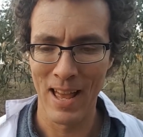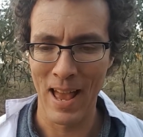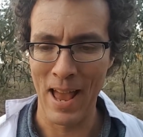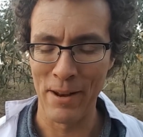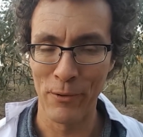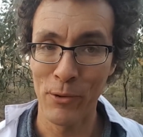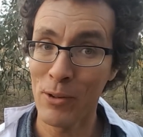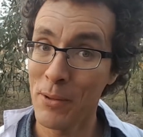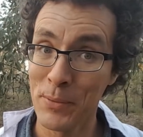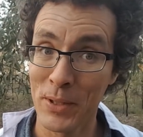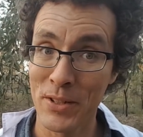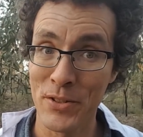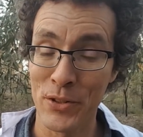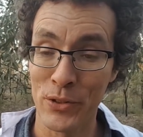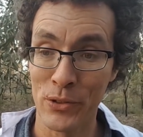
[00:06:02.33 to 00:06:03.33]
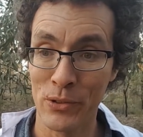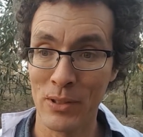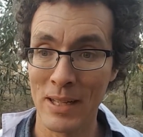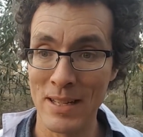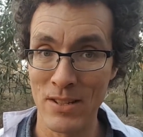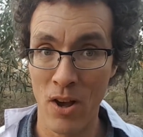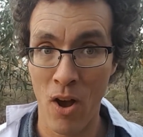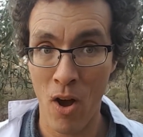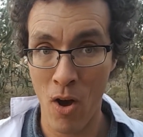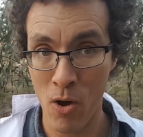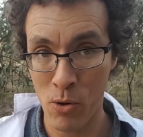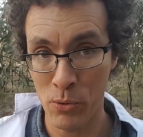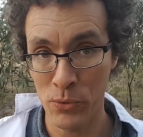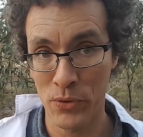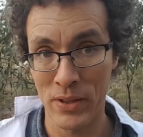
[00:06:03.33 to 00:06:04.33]
And all I'm going to do is
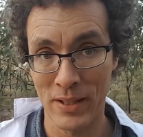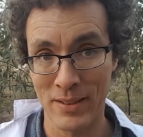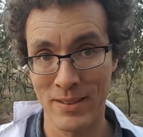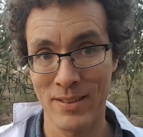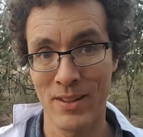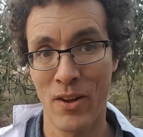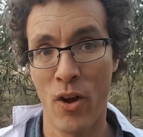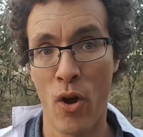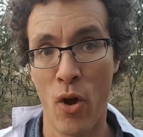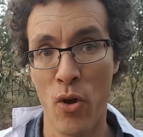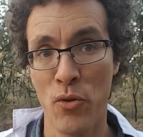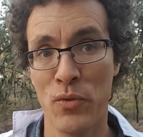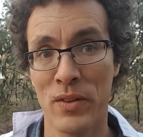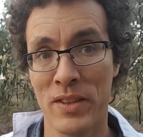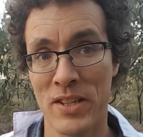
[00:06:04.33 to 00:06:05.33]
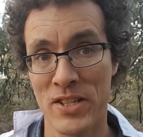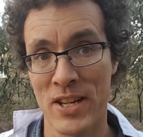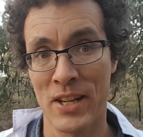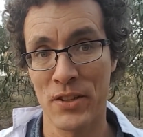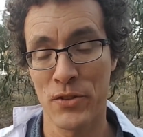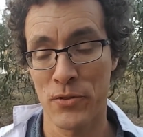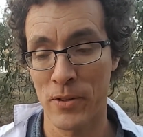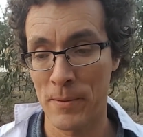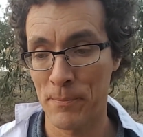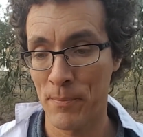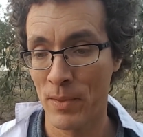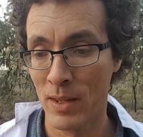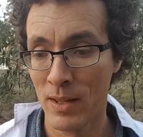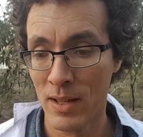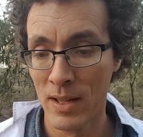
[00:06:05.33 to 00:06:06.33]
hold this over the jet stream.
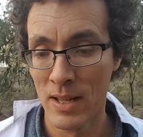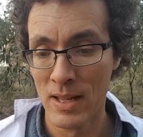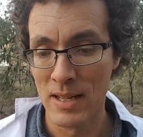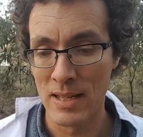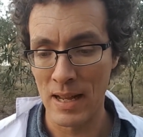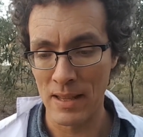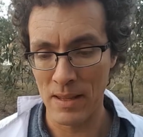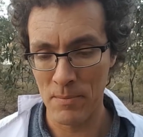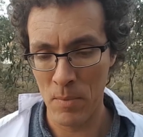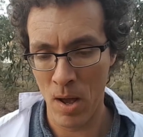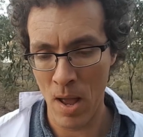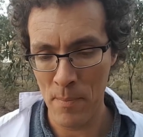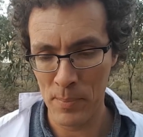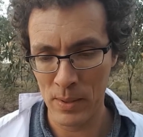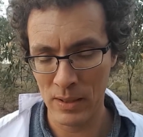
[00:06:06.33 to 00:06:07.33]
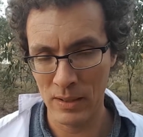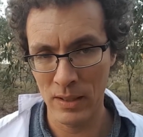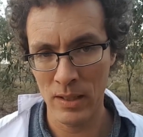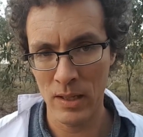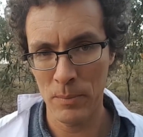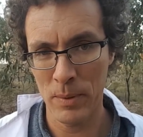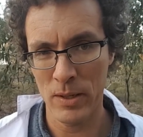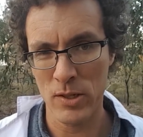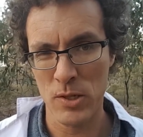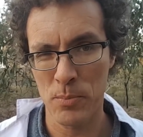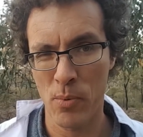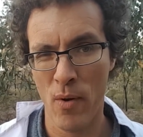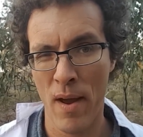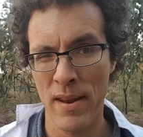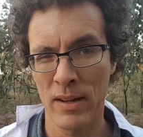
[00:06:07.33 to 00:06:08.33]
Now, there might be a little bit of
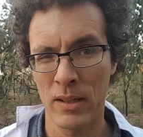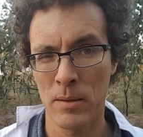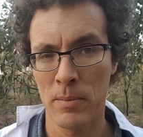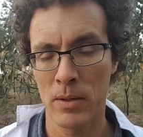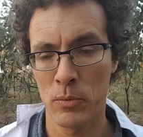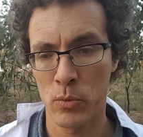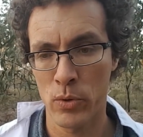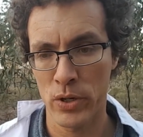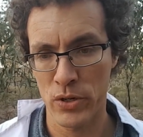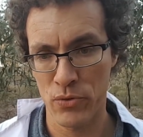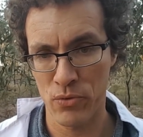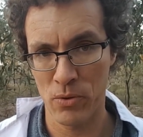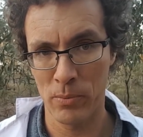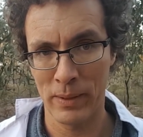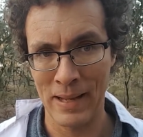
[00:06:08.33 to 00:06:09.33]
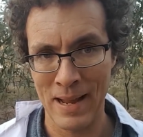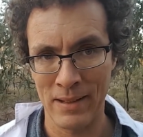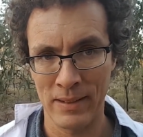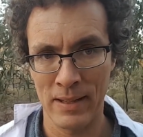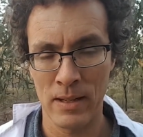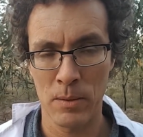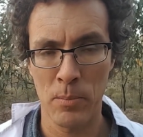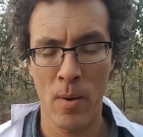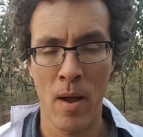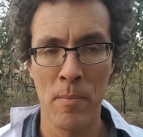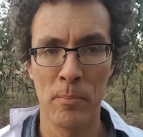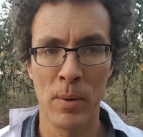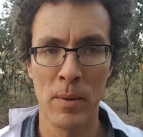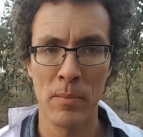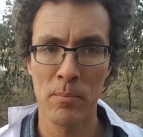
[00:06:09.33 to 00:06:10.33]
spray and a little bit of water dribbling out the end of the pipe,
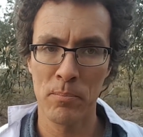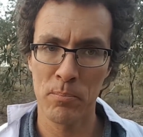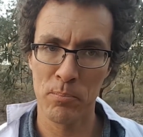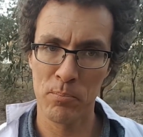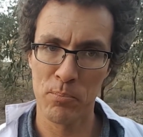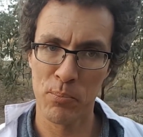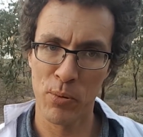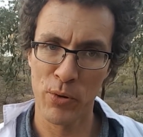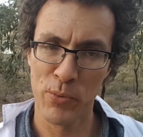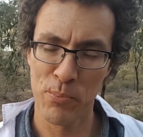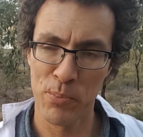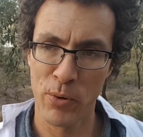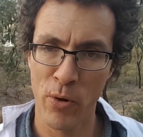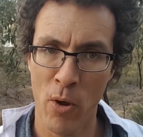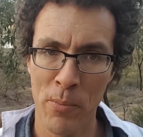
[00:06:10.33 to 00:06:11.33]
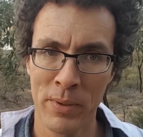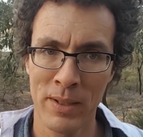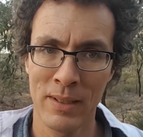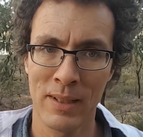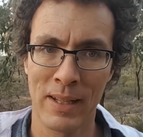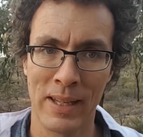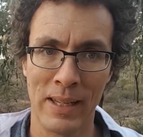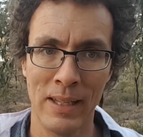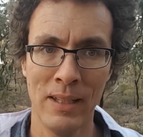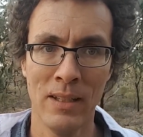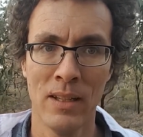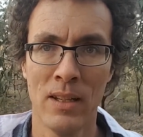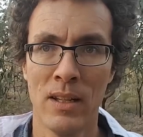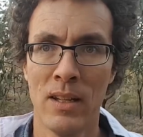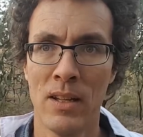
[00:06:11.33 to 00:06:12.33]
but predominantly,
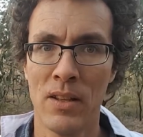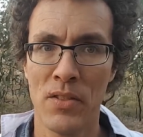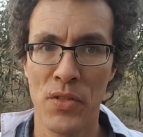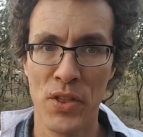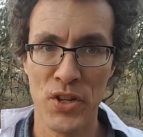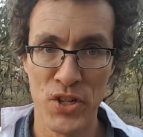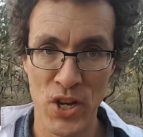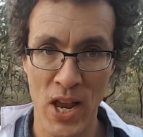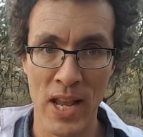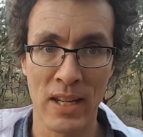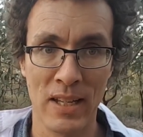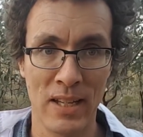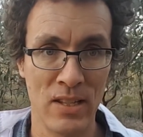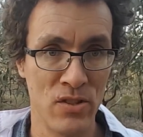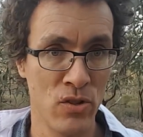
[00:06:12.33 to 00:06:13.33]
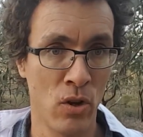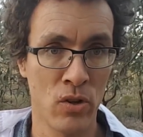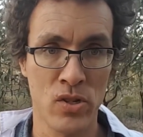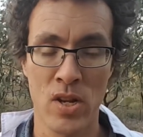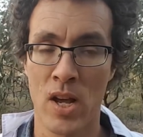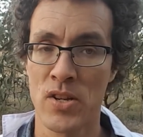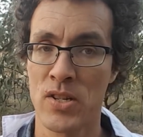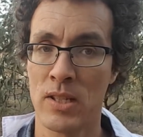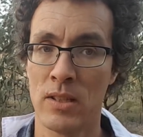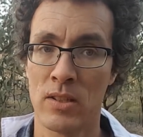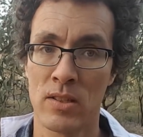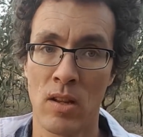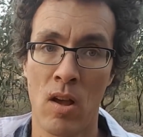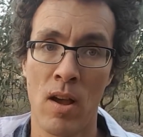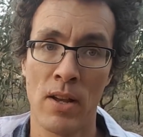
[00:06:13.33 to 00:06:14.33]
the jet is not touching the
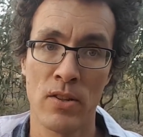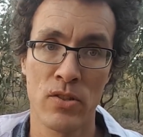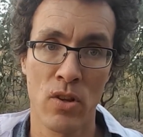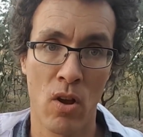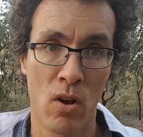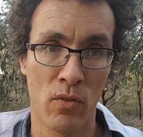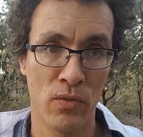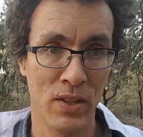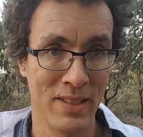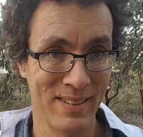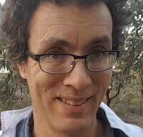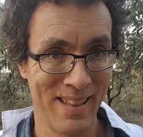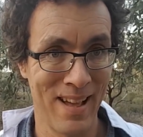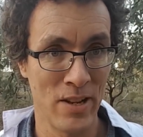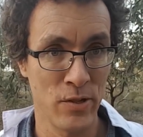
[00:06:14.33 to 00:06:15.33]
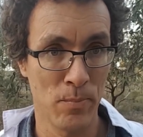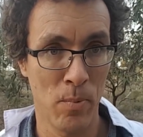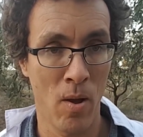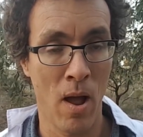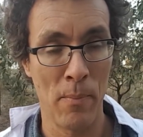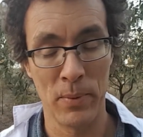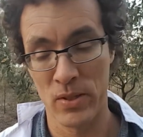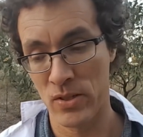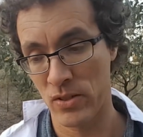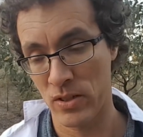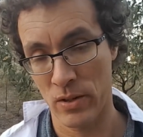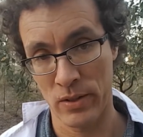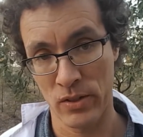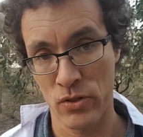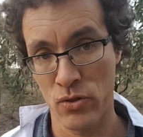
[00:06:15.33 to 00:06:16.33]
sides of this larger pipe. It's just
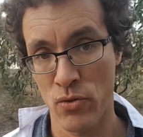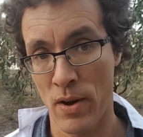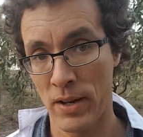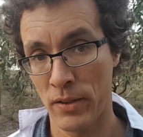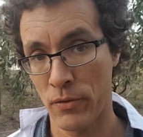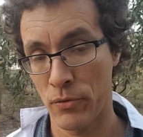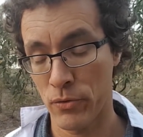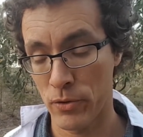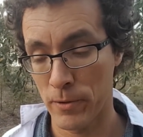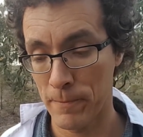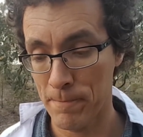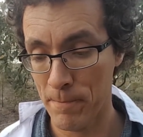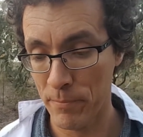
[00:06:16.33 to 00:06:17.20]
going straight through.